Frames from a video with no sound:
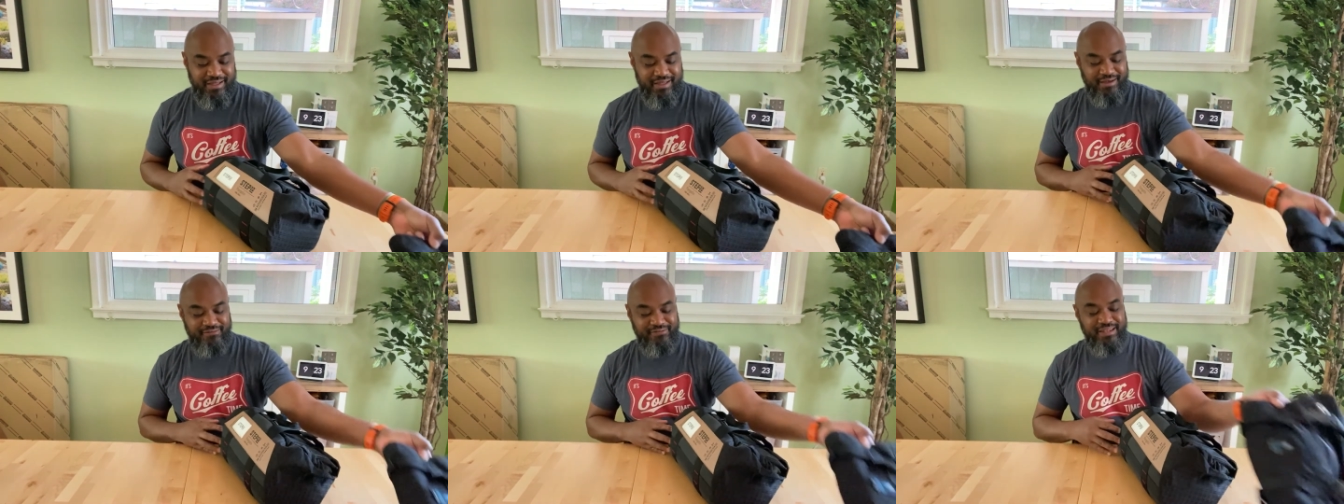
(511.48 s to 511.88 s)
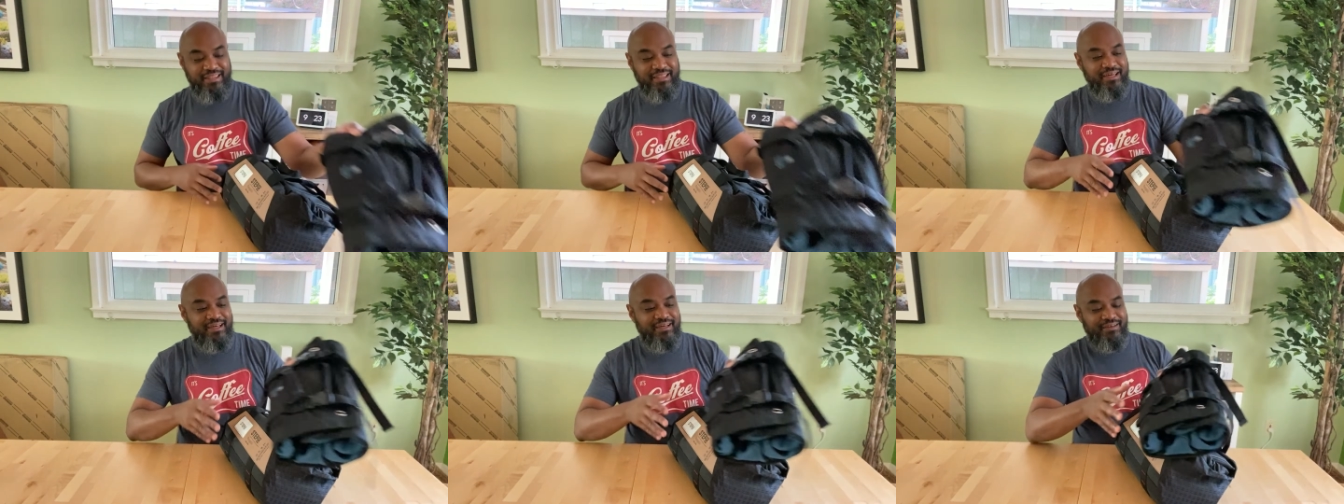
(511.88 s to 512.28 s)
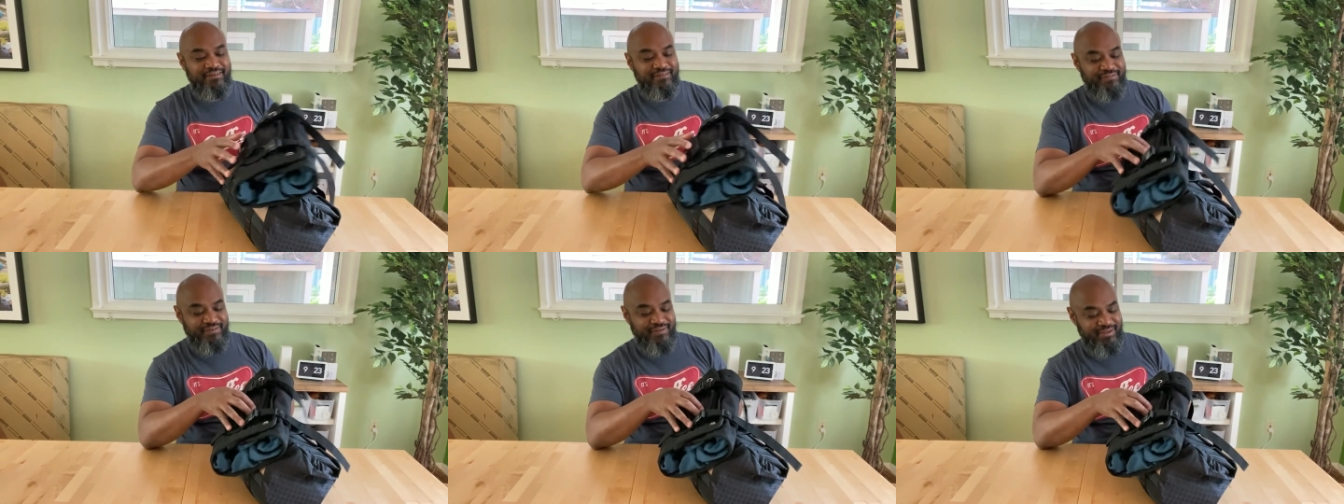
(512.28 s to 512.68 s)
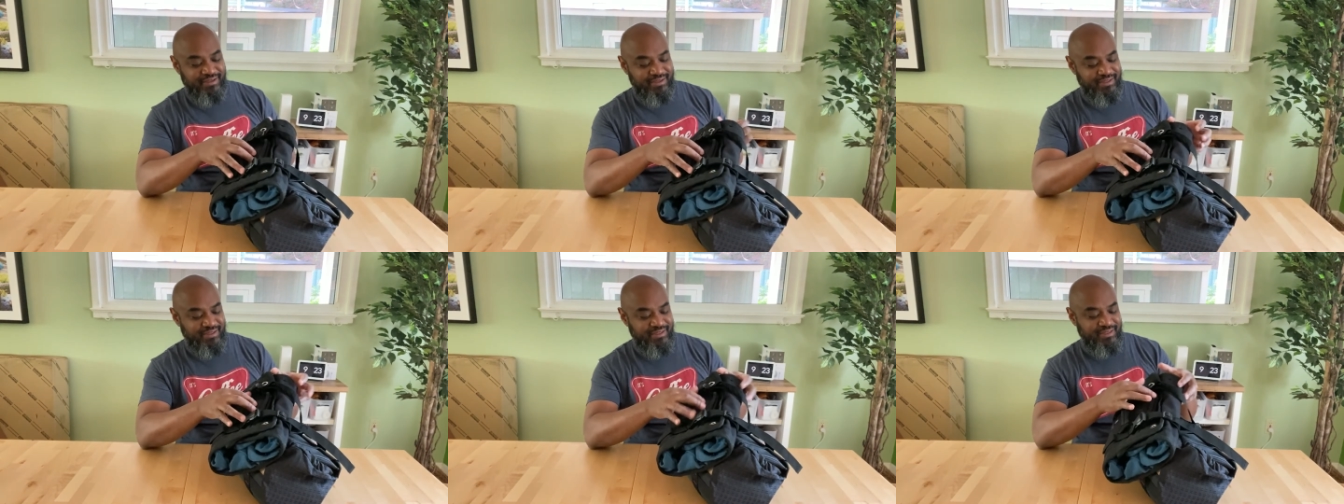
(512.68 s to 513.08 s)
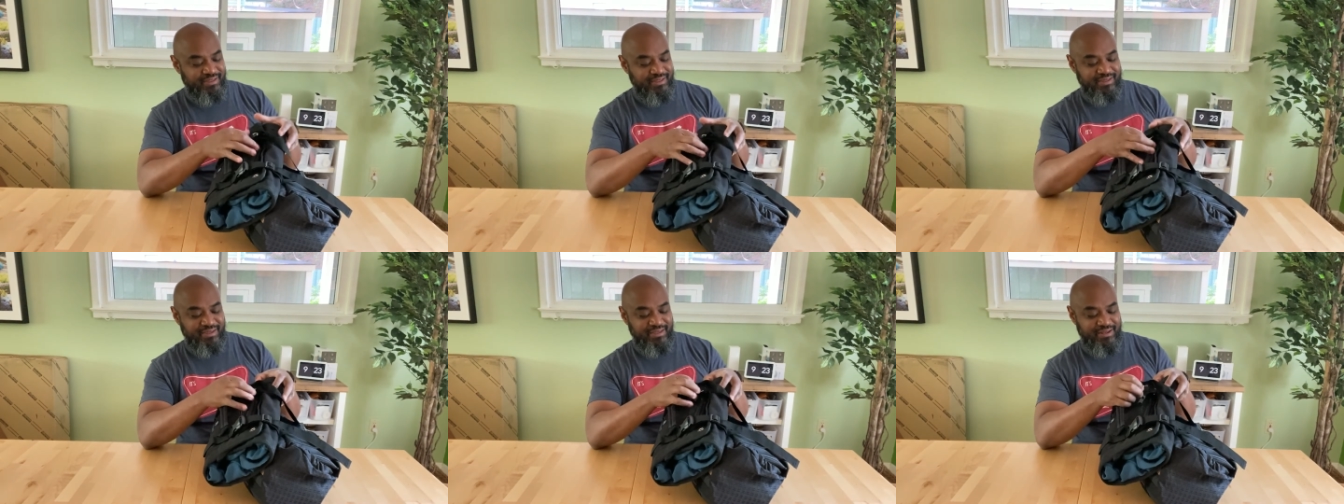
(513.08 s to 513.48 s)
I would love,
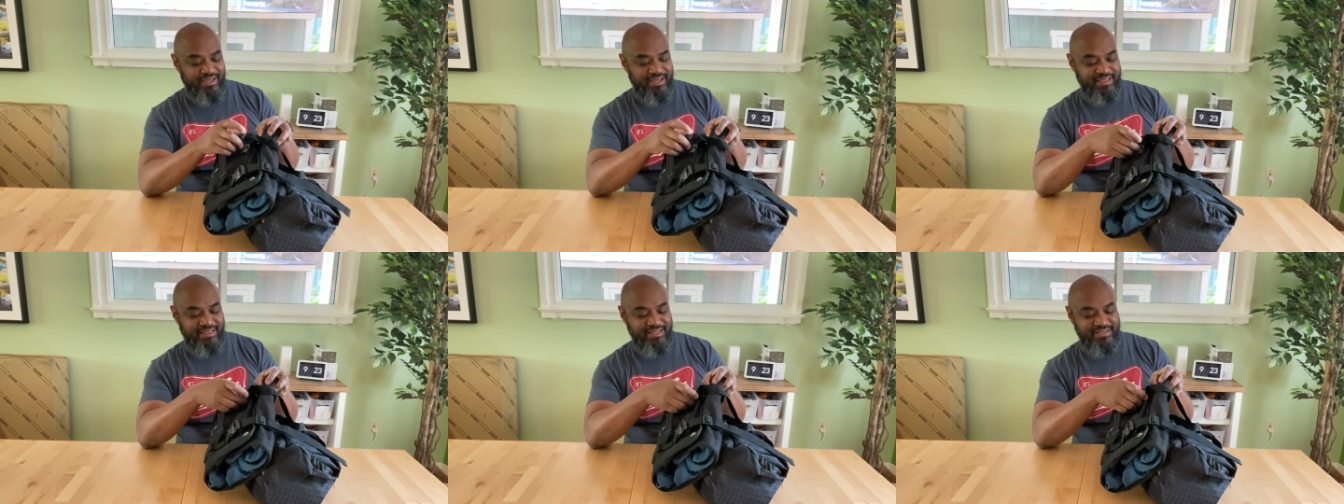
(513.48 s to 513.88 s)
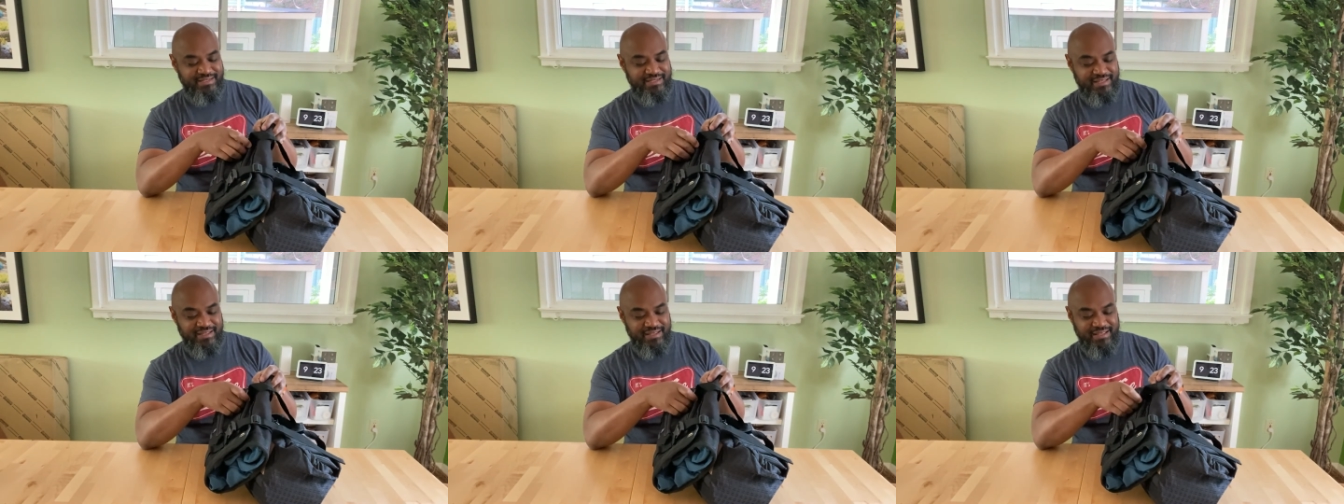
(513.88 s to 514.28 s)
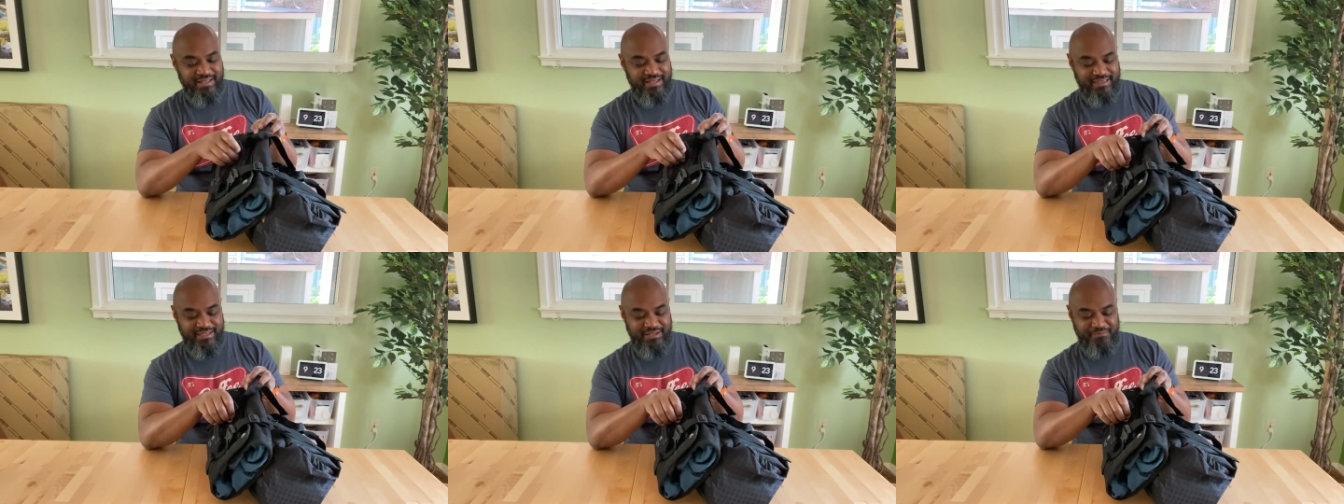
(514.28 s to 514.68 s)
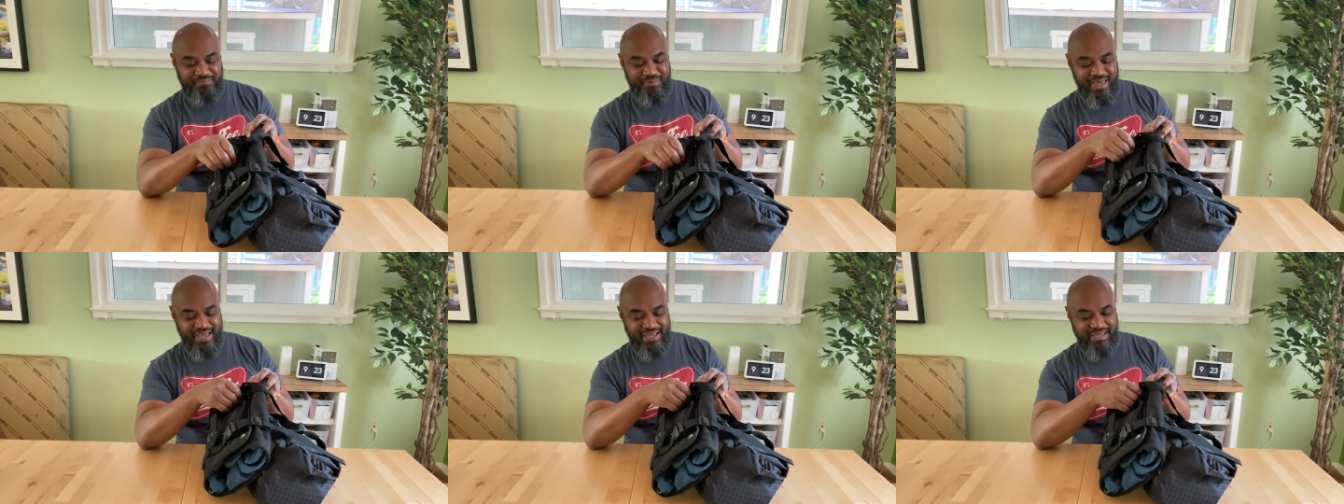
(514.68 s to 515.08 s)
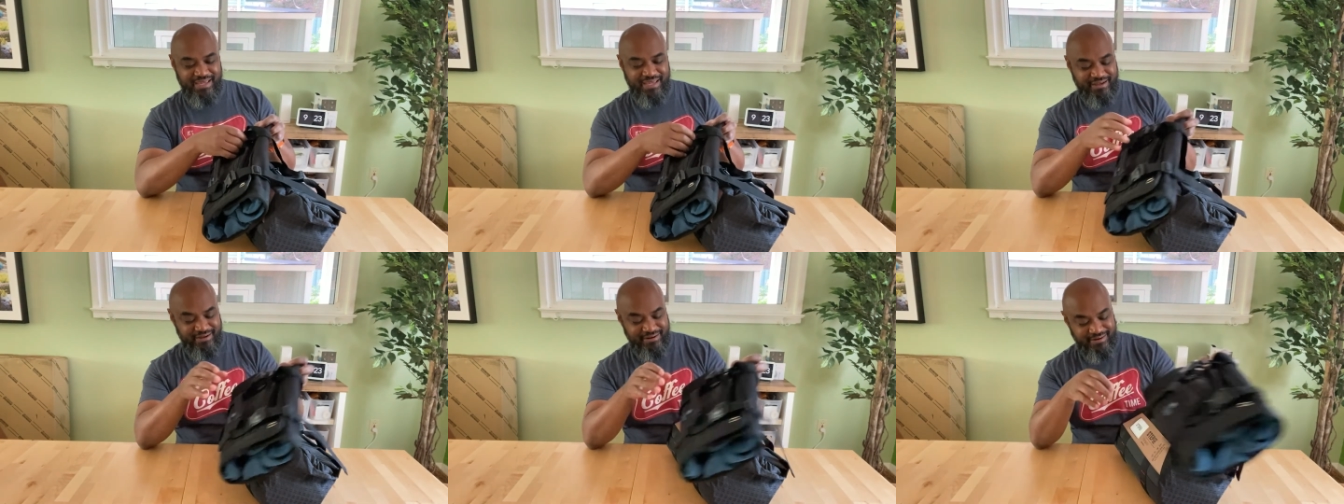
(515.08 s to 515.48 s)
I got this little bag
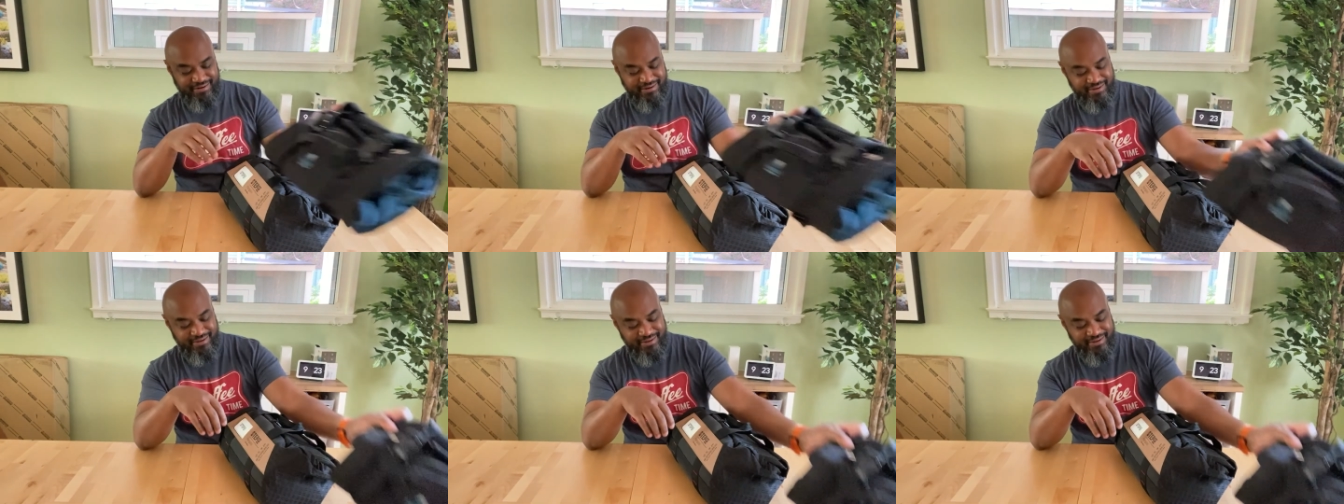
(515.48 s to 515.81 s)
here.